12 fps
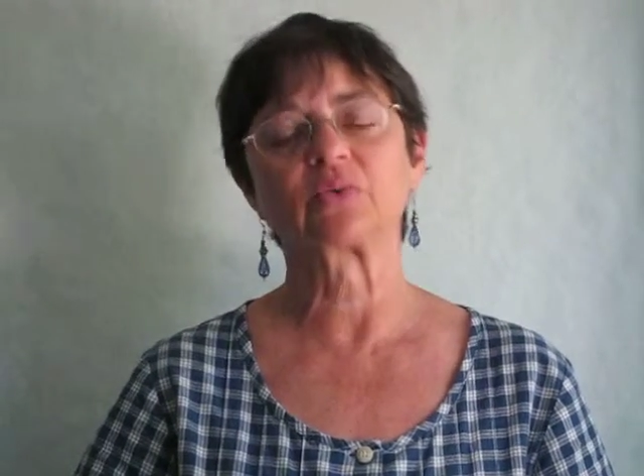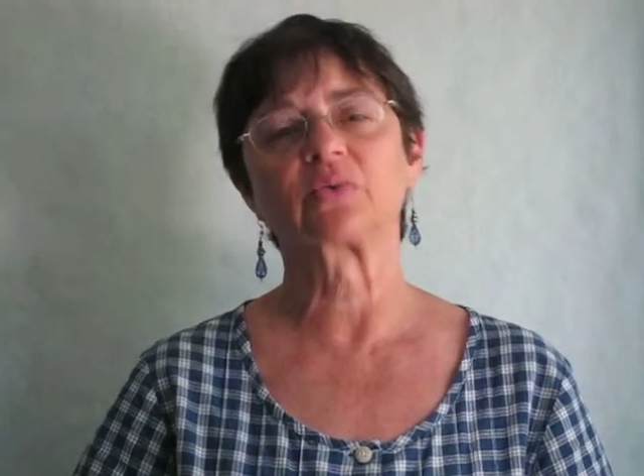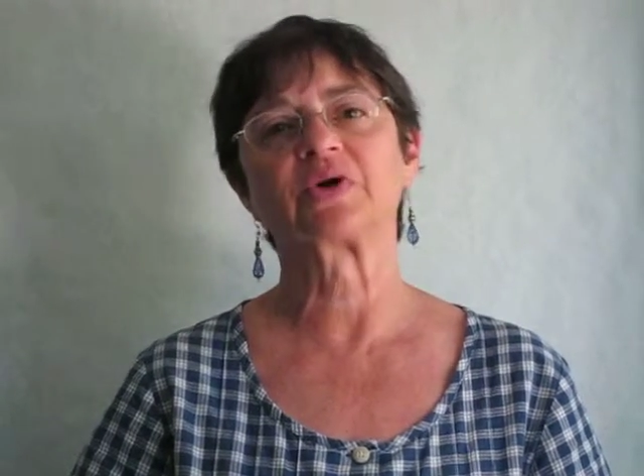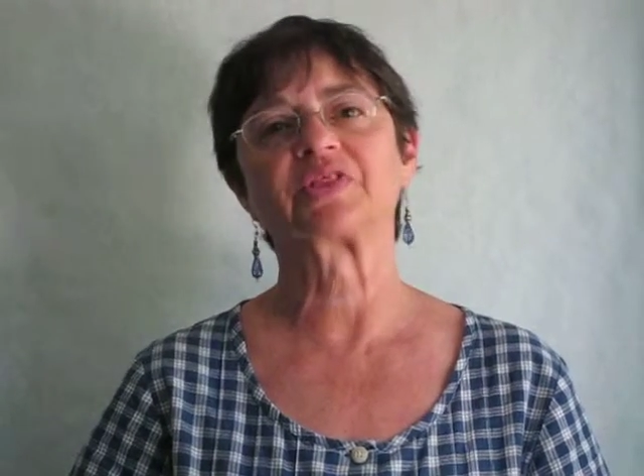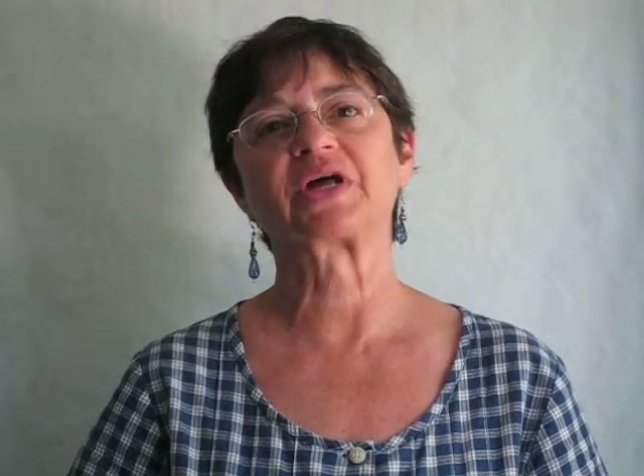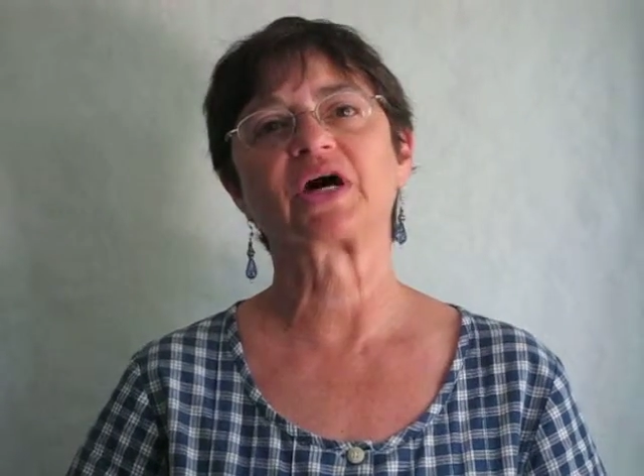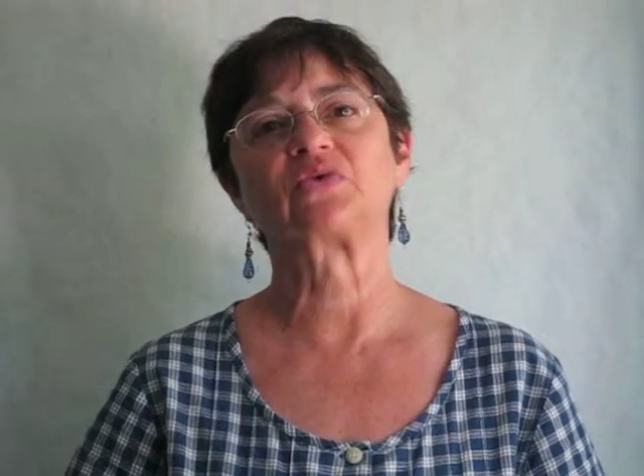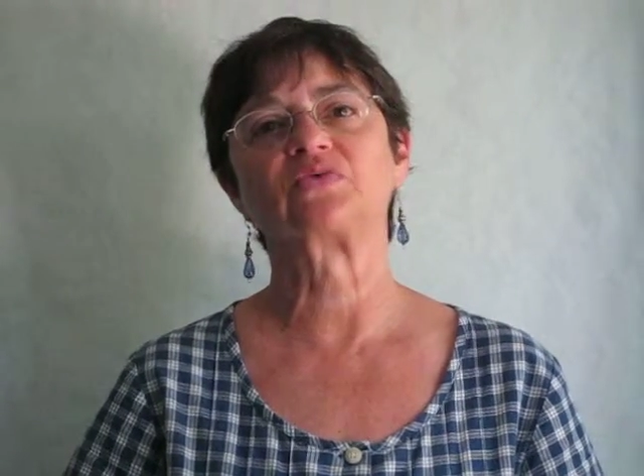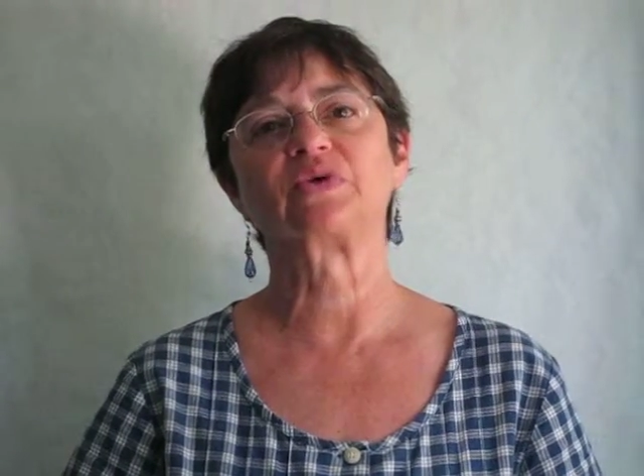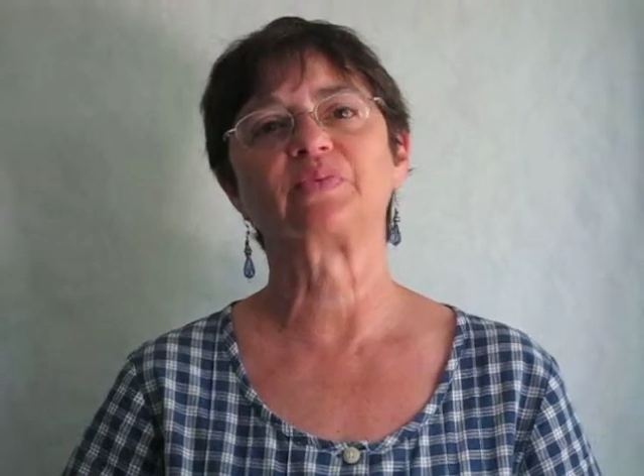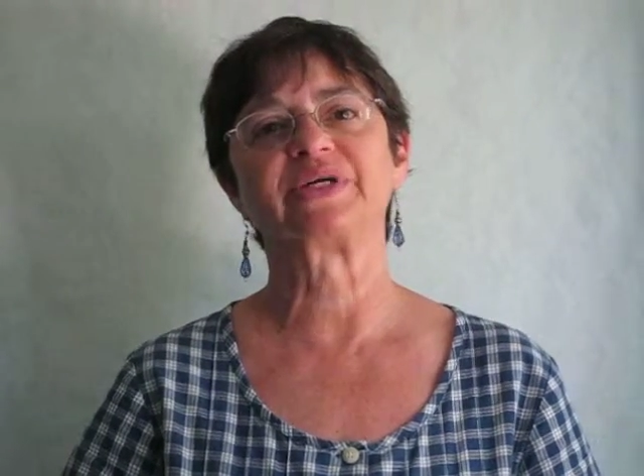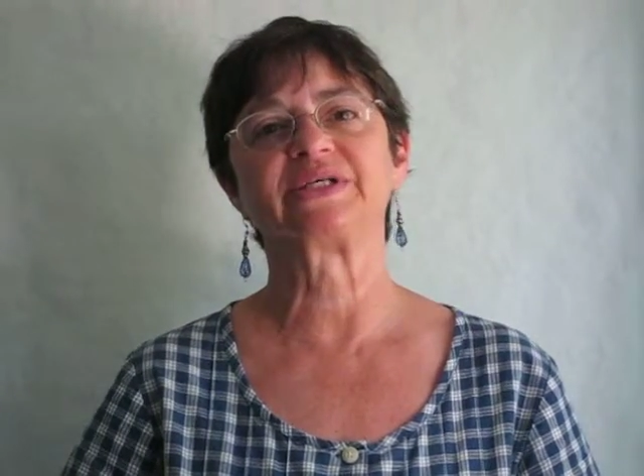without
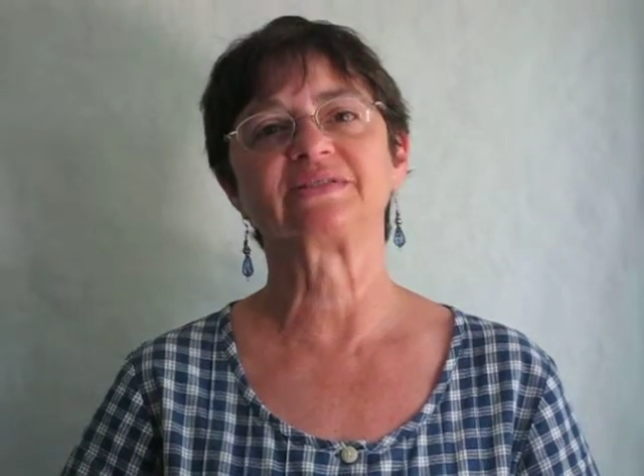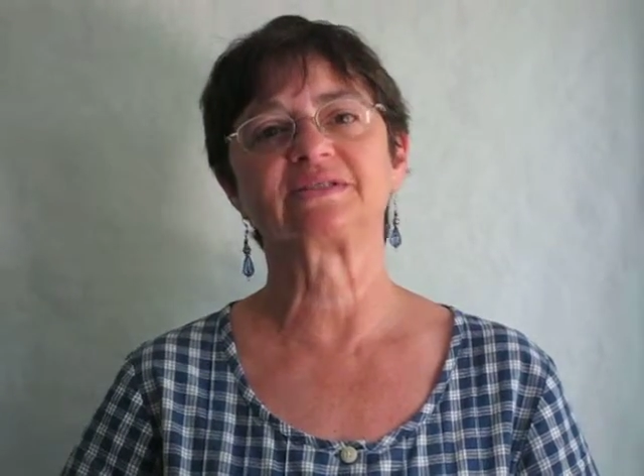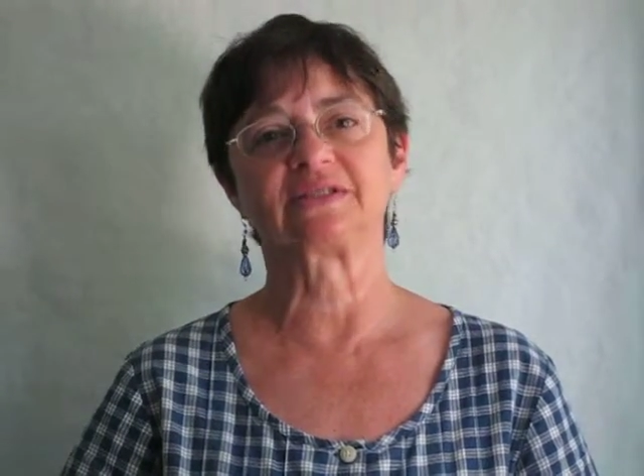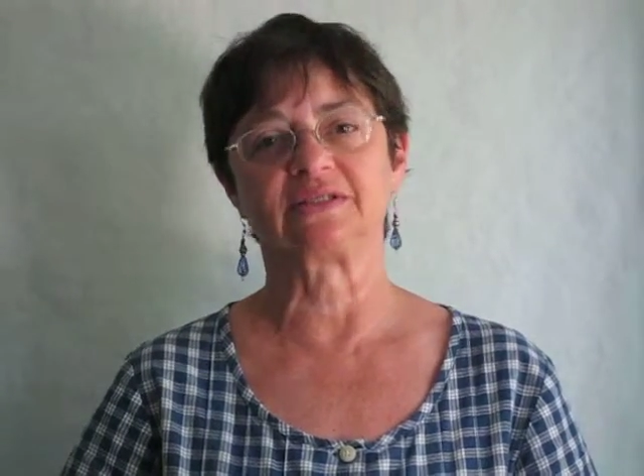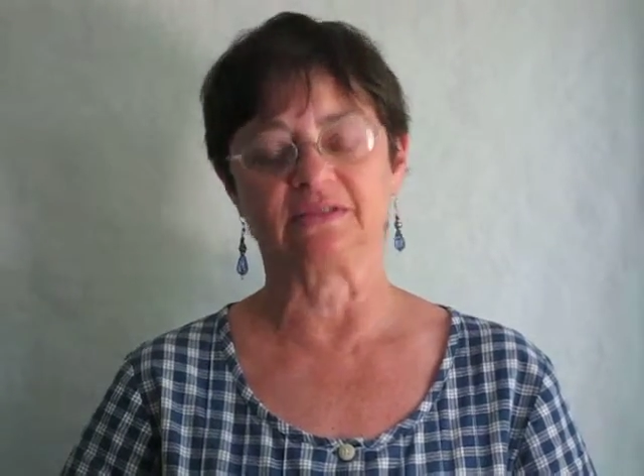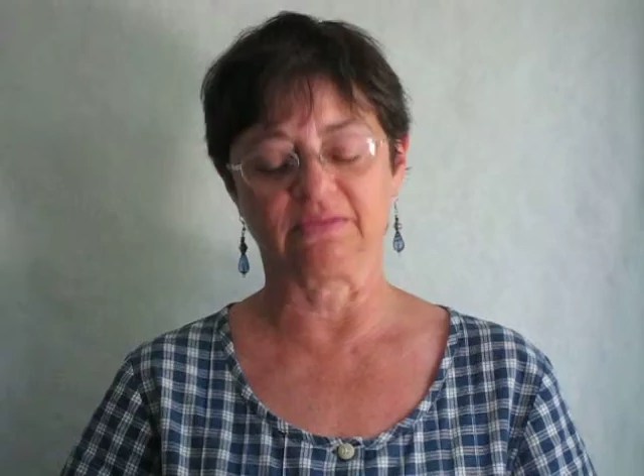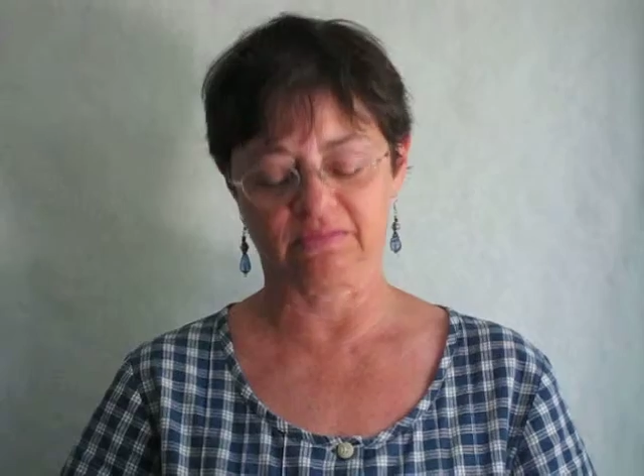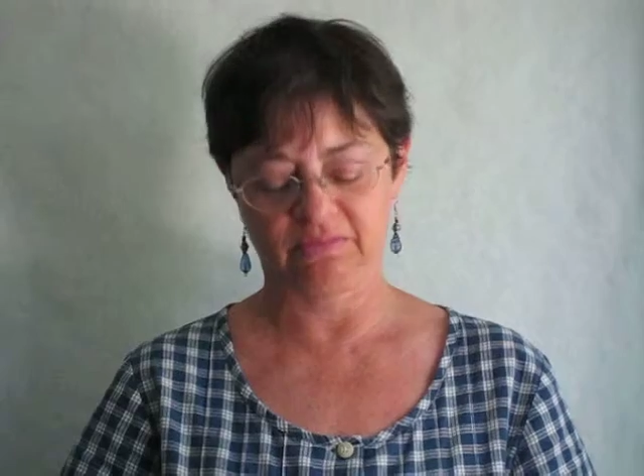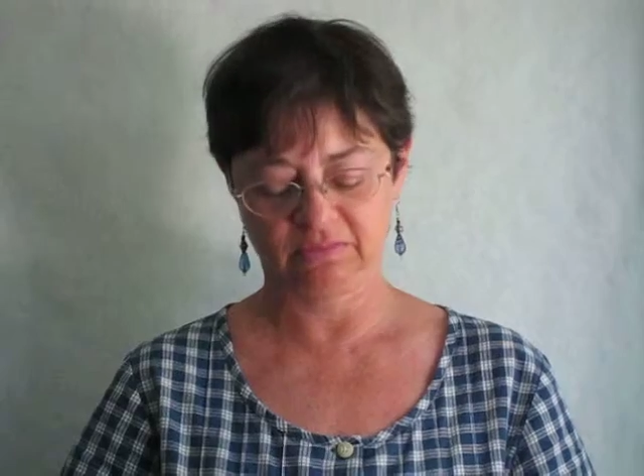ripping seam.